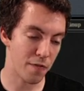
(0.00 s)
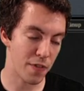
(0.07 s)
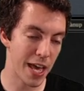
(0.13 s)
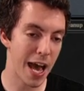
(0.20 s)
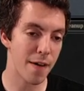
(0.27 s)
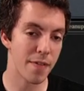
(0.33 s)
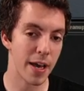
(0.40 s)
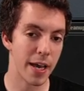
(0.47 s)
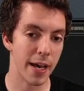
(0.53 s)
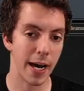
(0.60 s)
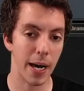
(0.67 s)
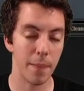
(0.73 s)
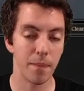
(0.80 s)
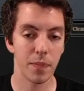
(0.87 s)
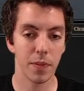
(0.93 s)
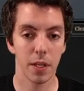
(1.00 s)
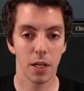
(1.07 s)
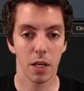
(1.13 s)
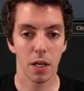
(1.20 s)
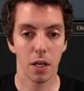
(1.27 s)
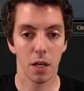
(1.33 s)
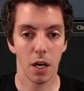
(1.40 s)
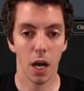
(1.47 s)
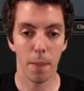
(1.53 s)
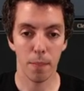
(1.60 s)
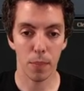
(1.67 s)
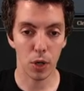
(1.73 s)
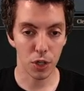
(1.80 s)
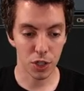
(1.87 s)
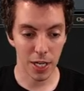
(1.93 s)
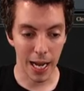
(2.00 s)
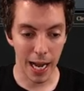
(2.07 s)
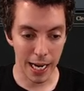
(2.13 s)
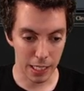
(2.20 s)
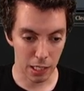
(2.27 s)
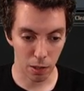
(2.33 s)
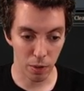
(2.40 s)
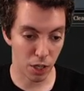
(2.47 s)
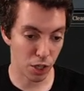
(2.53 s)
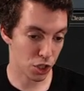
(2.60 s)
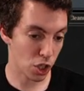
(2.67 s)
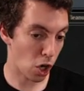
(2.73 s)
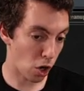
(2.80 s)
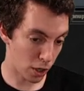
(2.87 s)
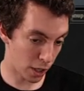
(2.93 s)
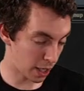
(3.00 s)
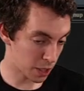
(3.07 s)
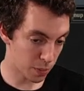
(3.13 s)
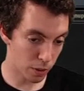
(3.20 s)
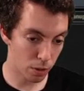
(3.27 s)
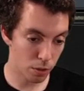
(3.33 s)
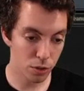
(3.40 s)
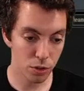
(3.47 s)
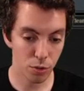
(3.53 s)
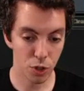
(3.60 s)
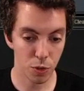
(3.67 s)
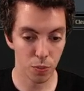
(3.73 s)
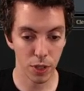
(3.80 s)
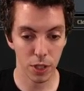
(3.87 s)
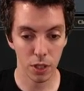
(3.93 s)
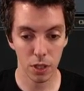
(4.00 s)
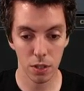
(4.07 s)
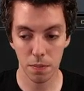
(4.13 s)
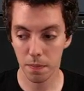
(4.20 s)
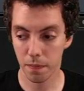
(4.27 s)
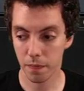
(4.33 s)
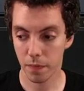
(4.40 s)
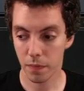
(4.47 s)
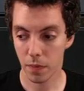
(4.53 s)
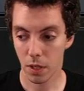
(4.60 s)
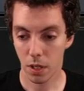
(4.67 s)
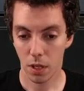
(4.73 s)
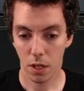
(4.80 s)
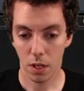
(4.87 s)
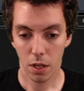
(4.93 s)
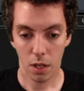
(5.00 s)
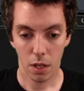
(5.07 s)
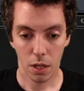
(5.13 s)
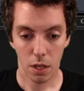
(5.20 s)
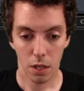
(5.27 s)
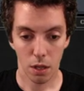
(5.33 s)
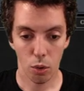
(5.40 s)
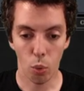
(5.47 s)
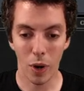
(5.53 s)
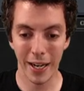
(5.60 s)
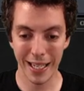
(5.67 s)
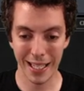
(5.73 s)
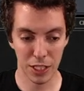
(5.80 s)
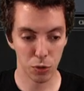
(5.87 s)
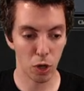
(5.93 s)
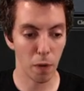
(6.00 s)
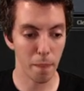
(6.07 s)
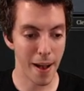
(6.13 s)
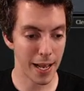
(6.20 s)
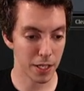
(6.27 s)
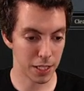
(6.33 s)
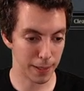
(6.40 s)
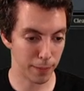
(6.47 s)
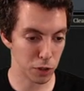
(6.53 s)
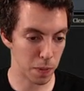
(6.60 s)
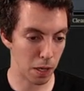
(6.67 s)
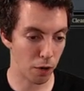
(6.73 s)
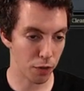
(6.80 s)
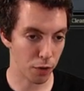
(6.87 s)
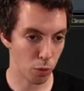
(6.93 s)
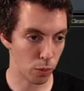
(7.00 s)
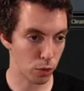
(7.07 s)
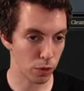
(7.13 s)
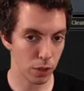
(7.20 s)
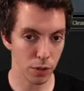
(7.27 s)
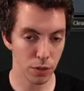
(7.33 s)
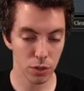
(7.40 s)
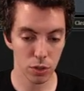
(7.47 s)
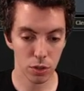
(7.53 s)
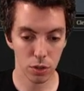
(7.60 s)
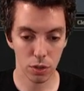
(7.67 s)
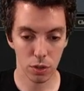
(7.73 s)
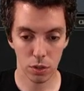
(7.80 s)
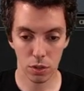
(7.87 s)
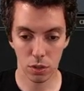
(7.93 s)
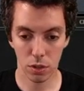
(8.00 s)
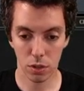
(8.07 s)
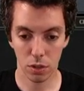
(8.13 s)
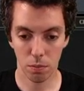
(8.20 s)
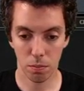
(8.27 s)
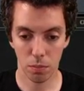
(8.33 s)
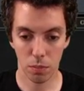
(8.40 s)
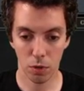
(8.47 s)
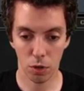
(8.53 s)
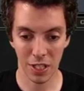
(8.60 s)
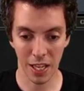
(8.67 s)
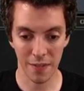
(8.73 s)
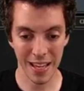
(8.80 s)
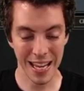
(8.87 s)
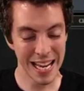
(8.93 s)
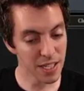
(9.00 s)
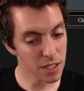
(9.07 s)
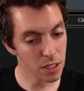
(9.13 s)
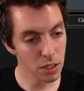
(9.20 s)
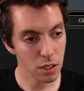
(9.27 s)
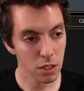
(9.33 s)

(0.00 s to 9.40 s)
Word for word: they have a uh, a Murktide here, we can just Karn it, I suppose, which is pretty good. Want to get the 12 mana, the double spell with the Wurmcoils. Only have eight.